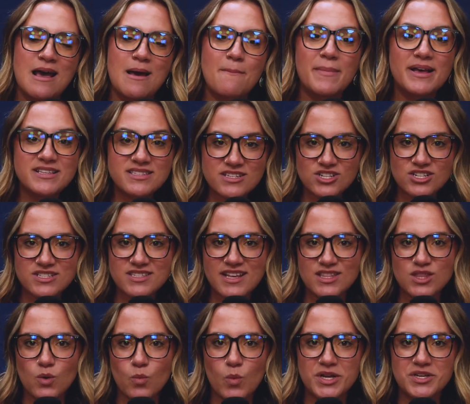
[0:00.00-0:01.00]
Messages
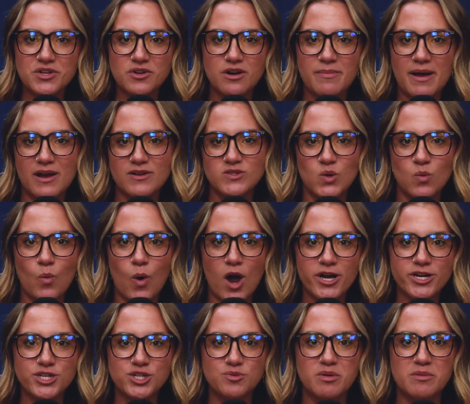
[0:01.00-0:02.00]
like the one you're about to
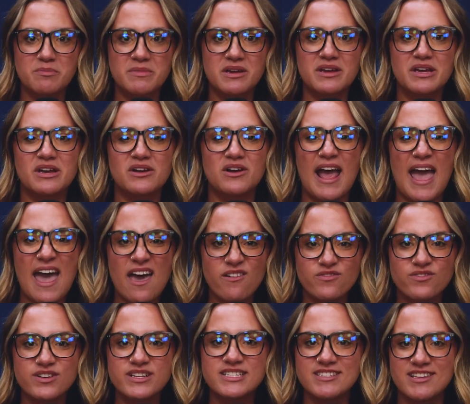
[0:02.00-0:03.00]
watch premiere here
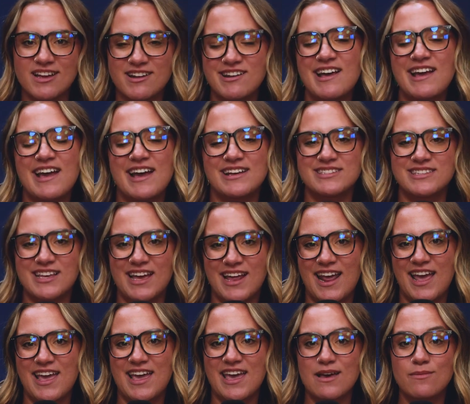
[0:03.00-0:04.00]
every Sunday at 10
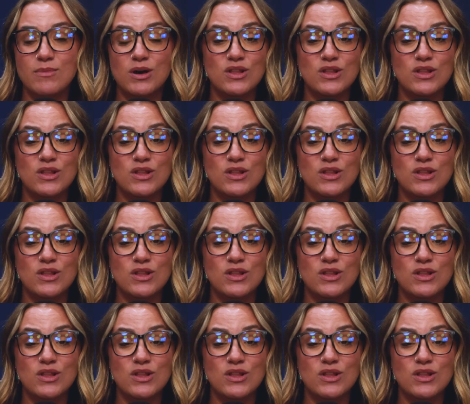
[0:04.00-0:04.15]
a.m.,